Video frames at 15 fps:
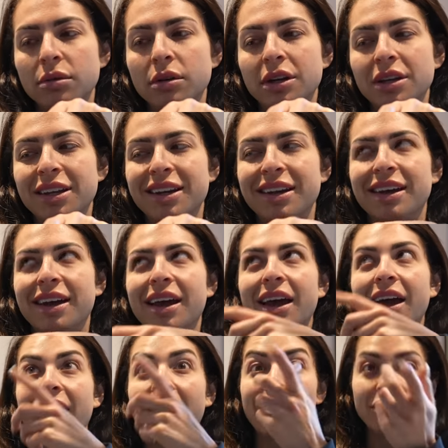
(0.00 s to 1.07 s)
And then
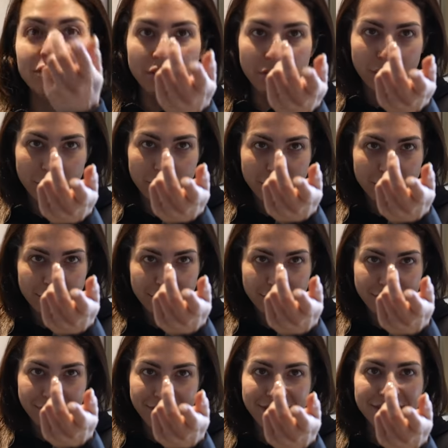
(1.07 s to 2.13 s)
afterwards,
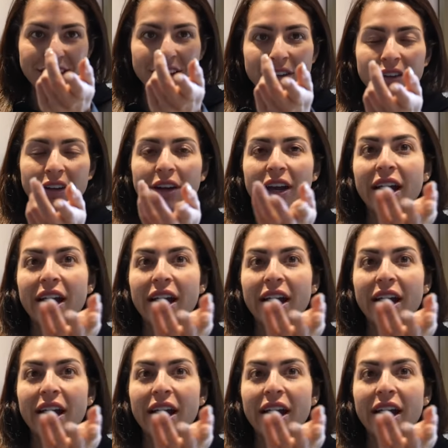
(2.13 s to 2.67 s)
then they're like,